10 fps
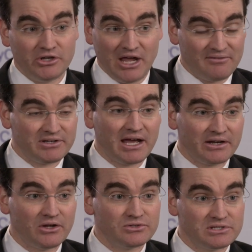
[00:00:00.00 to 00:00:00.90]
and you have a
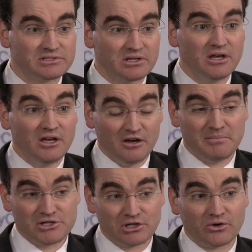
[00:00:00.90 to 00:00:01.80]
diagnosis of
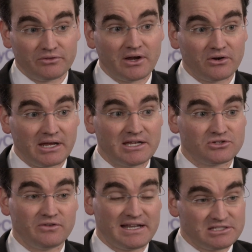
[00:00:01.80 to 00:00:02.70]
medullary thyroid
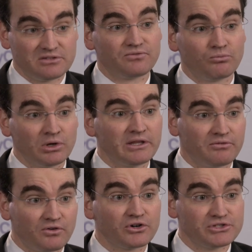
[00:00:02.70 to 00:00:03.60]
cancer, that's the, really the
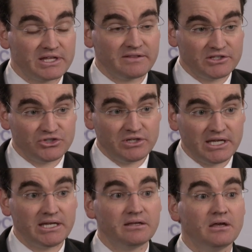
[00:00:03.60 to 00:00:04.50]
first thing that you
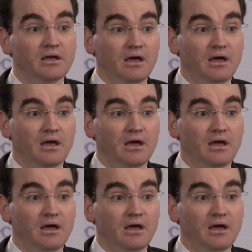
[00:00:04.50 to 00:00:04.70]
need.